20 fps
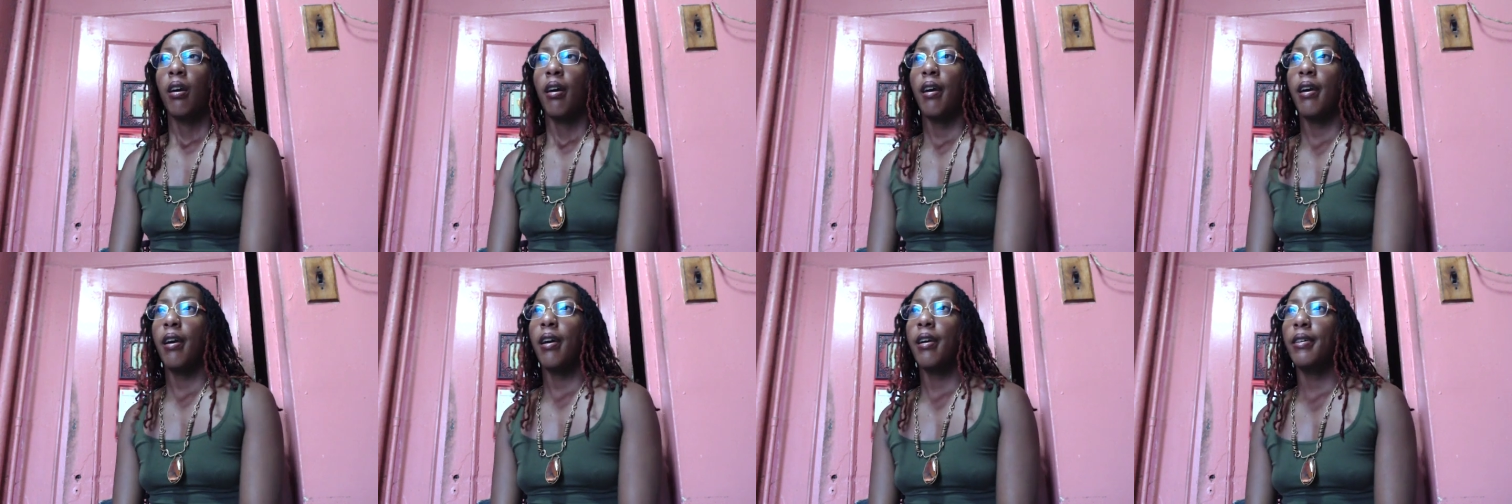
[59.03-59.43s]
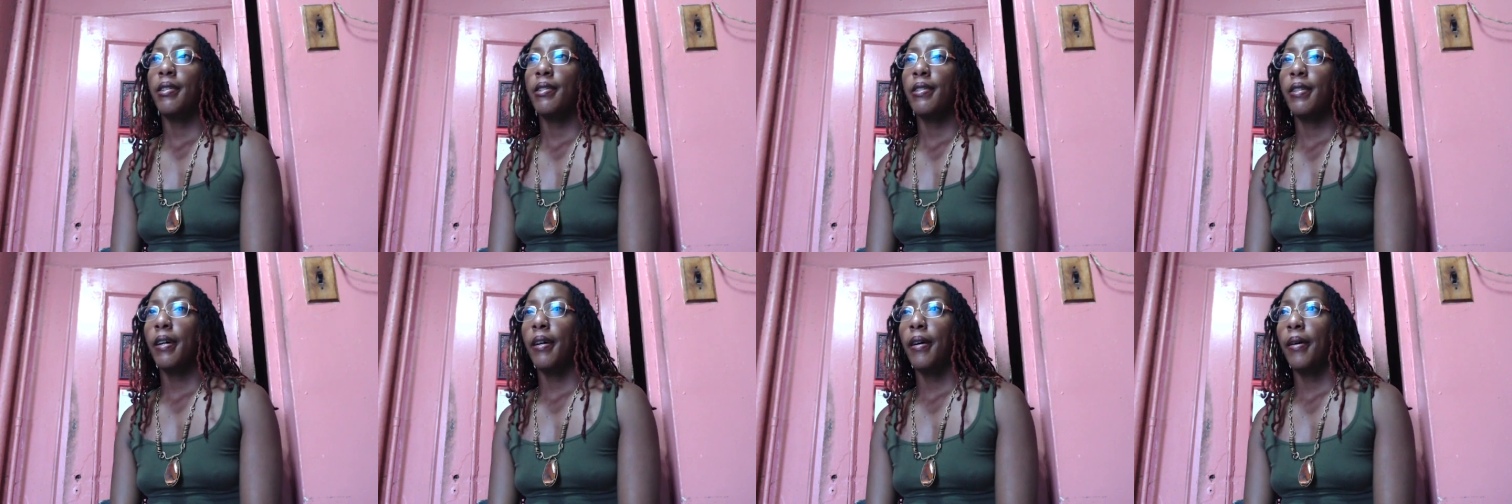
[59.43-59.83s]

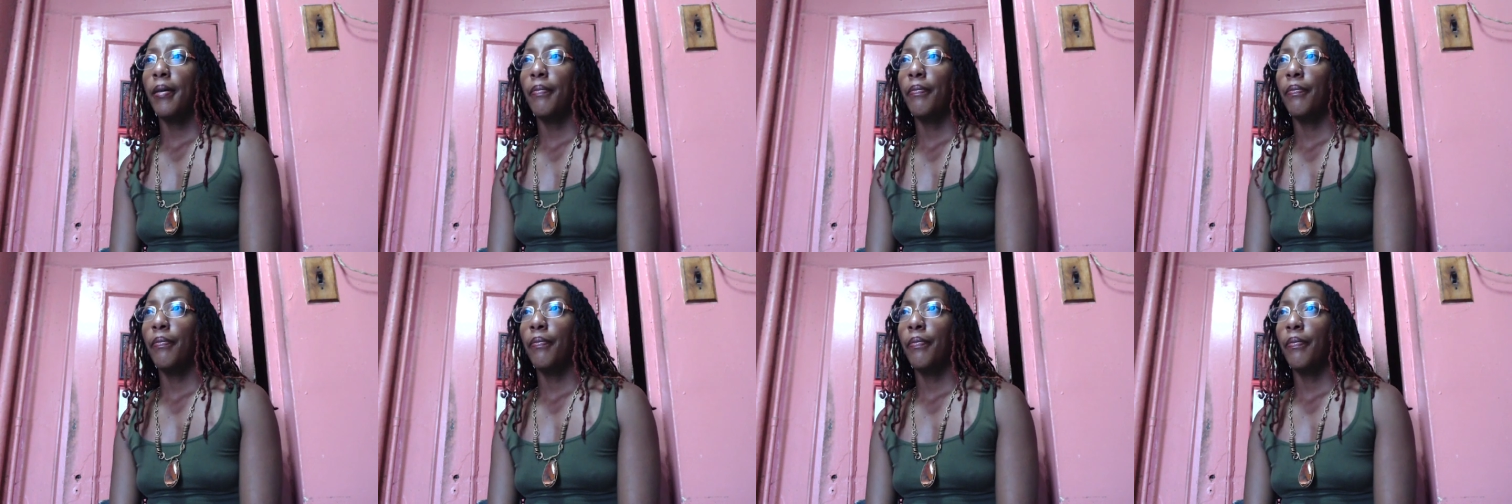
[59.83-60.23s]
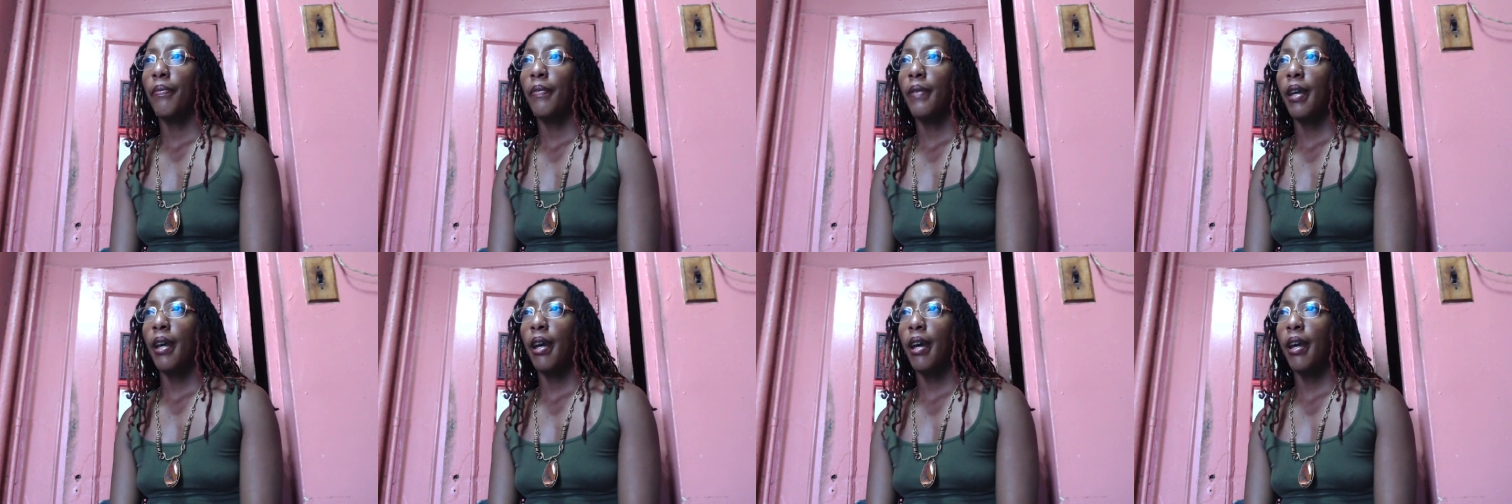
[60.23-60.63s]
and
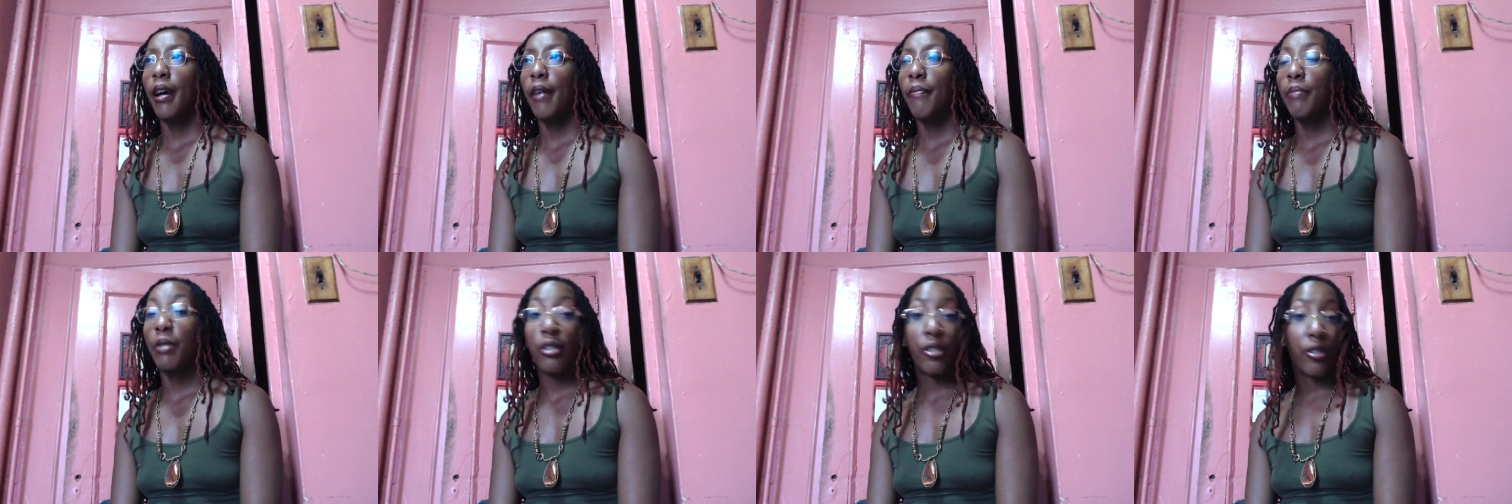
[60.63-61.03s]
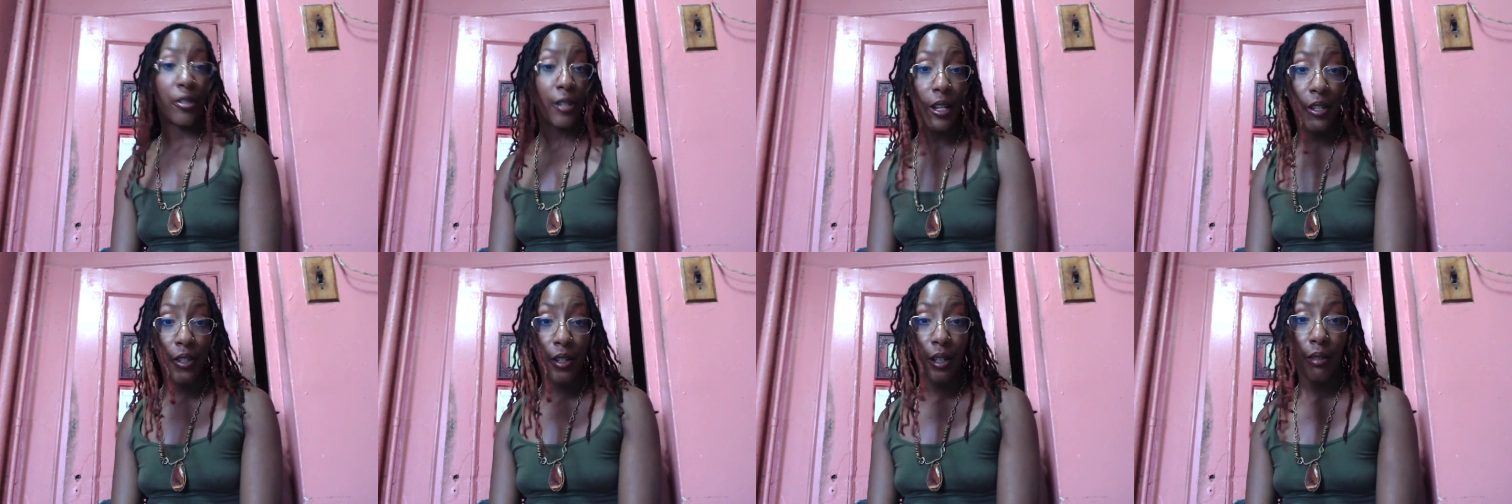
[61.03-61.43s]
I've been
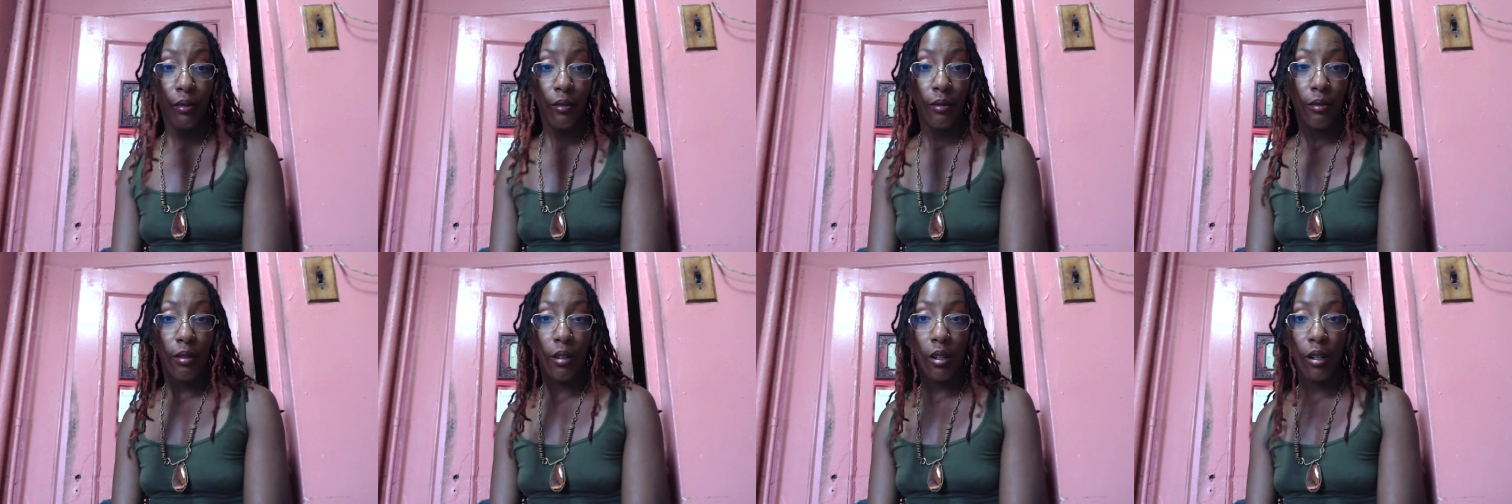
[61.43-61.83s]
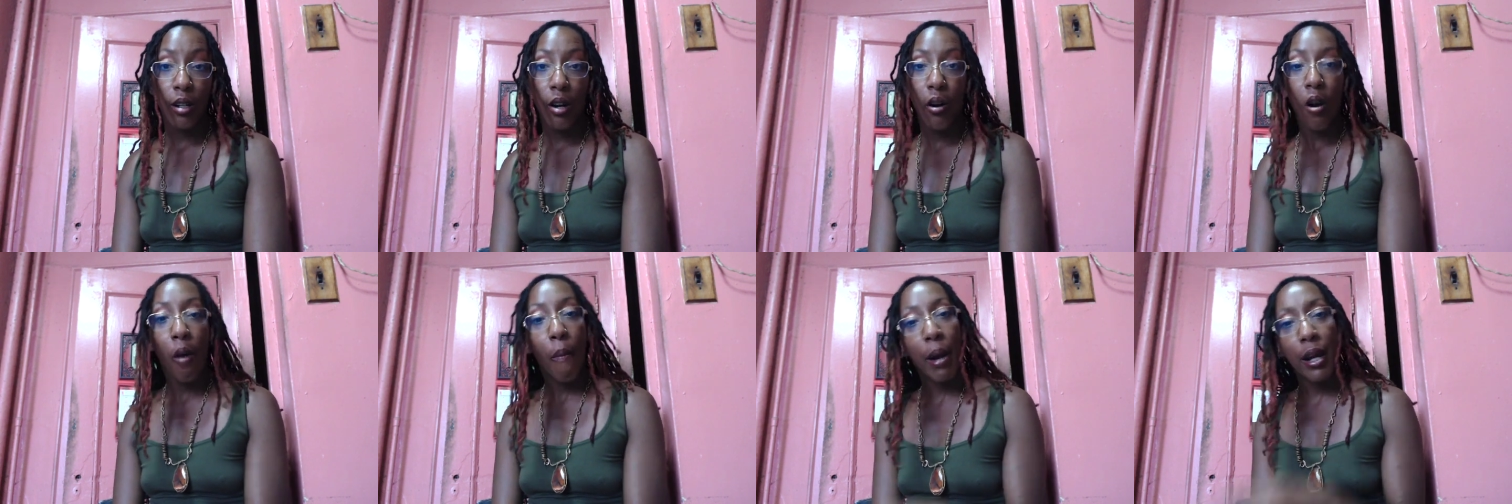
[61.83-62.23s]
sneezing, you
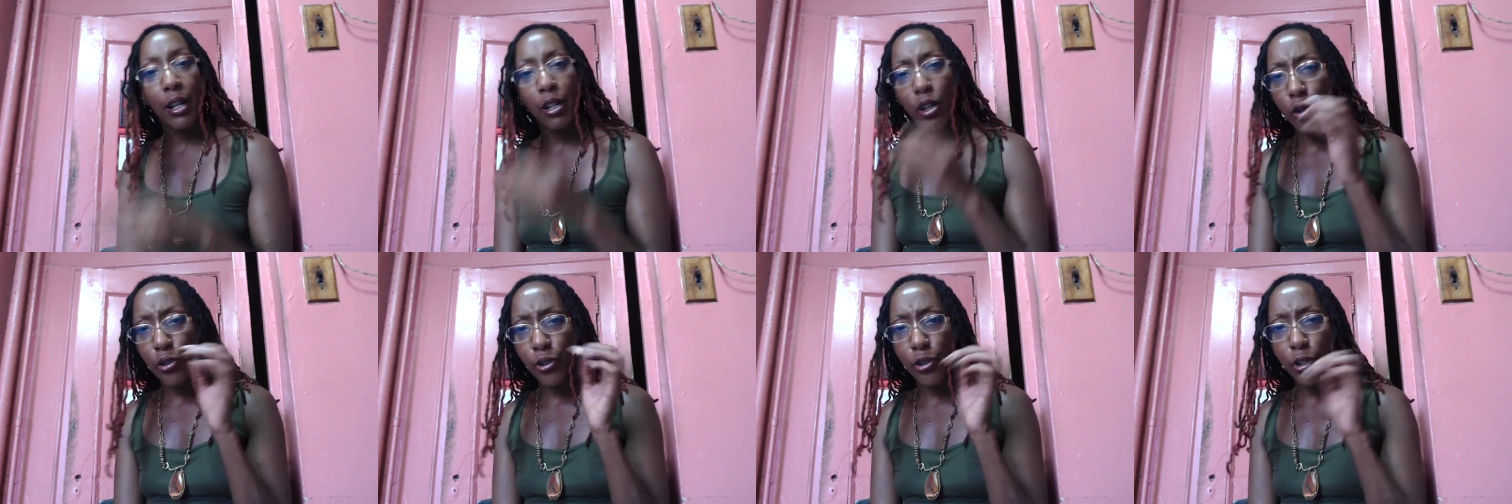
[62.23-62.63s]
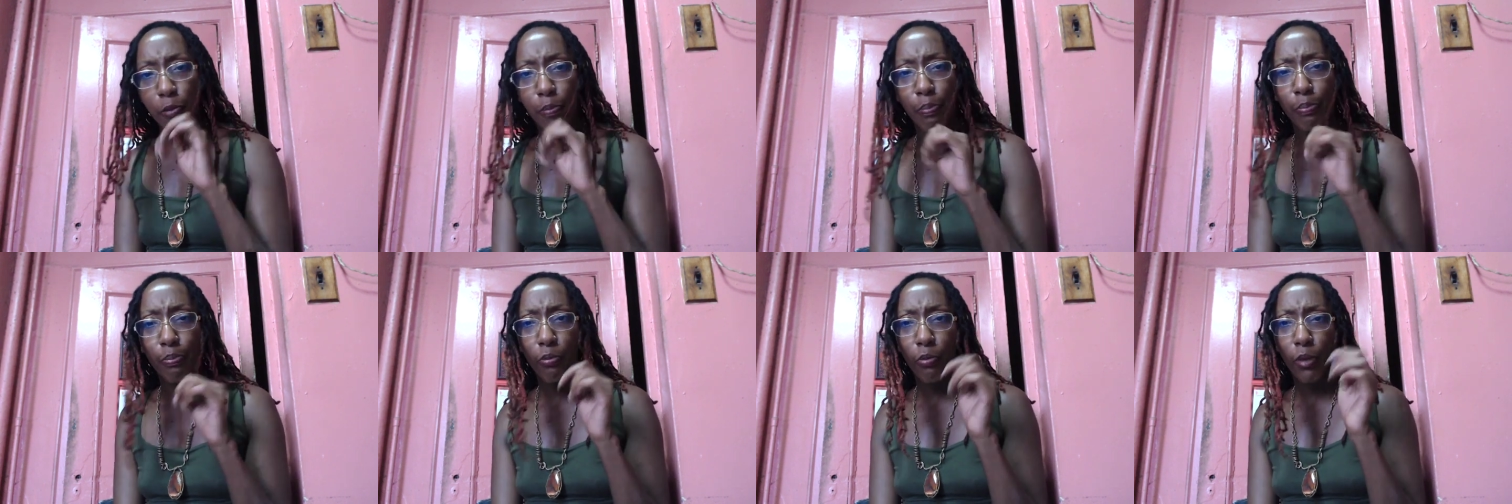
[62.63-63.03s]
know, and my nose is
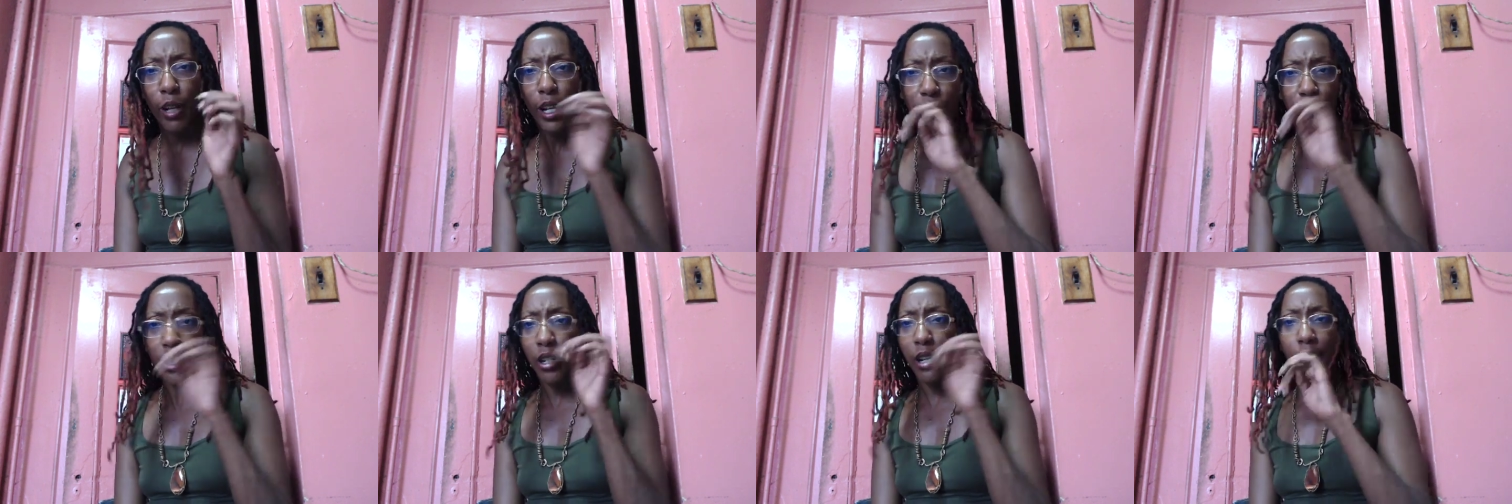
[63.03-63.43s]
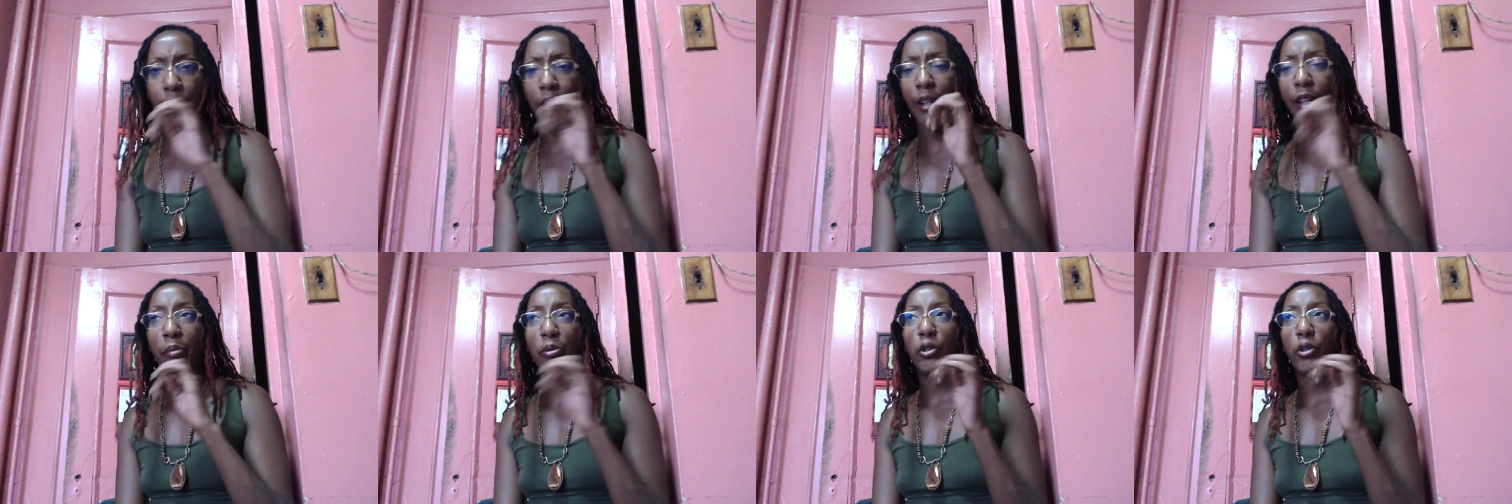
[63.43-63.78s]
itching, and I keep